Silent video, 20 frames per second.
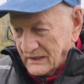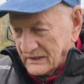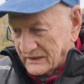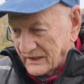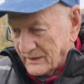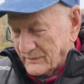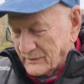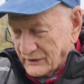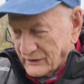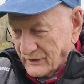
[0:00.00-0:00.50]

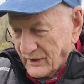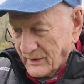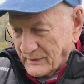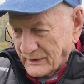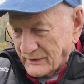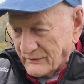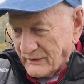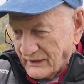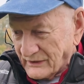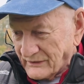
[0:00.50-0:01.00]
they gave me a great
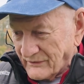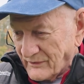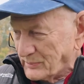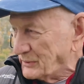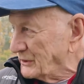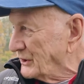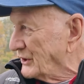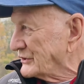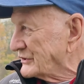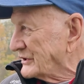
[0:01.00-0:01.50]
big round of
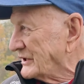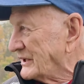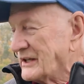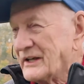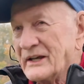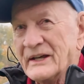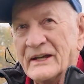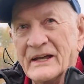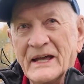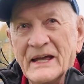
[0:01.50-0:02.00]
applause.
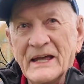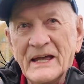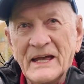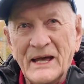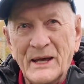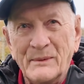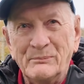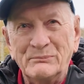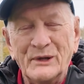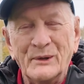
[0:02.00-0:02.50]
And
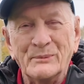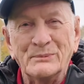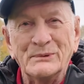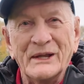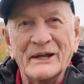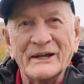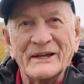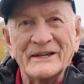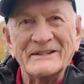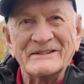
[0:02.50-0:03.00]
I blubbed
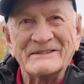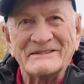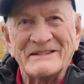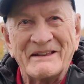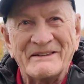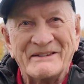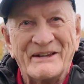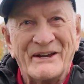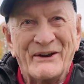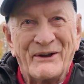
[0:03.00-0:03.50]
like a
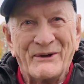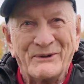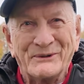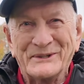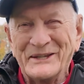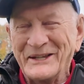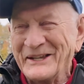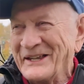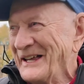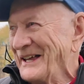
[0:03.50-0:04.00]

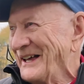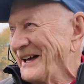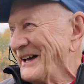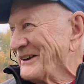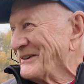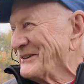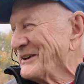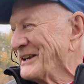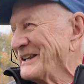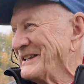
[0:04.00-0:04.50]
10-year-old.
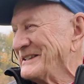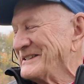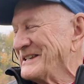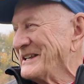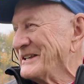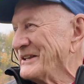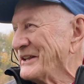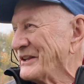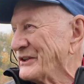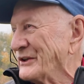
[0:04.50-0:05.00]
I really
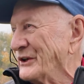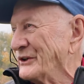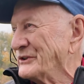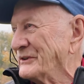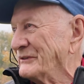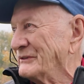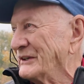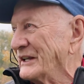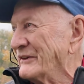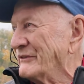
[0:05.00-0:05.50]
did at the
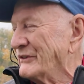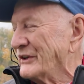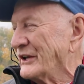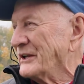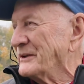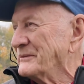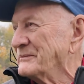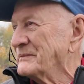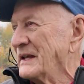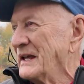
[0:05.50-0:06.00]
thought of
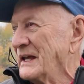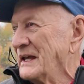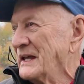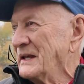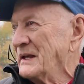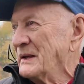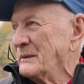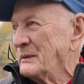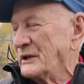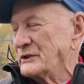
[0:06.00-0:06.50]
leaving it.
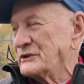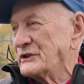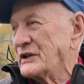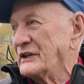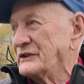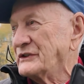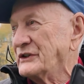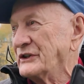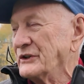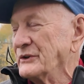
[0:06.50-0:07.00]
But I just
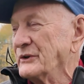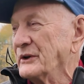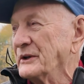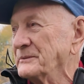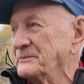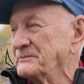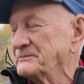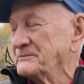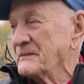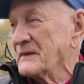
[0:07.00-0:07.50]
had to do
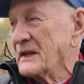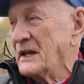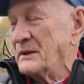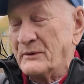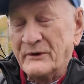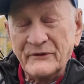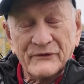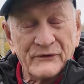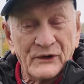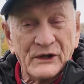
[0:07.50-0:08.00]
it.
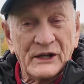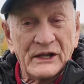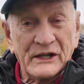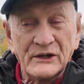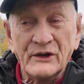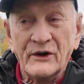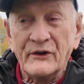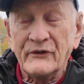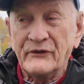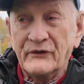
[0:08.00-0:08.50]
But funnily
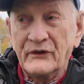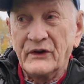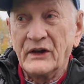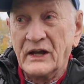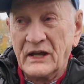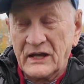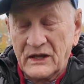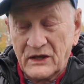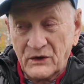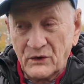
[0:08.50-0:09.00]
enough,
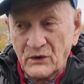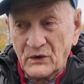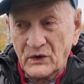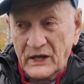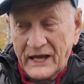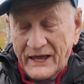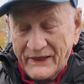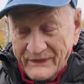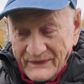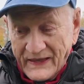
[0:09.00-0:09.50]

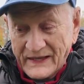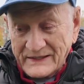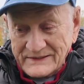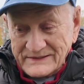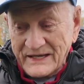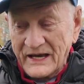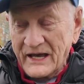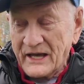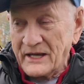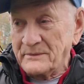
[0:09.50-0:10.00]
at
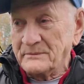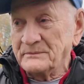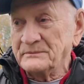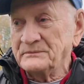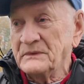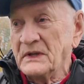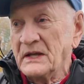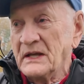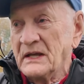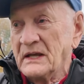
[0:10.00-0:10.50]
that time,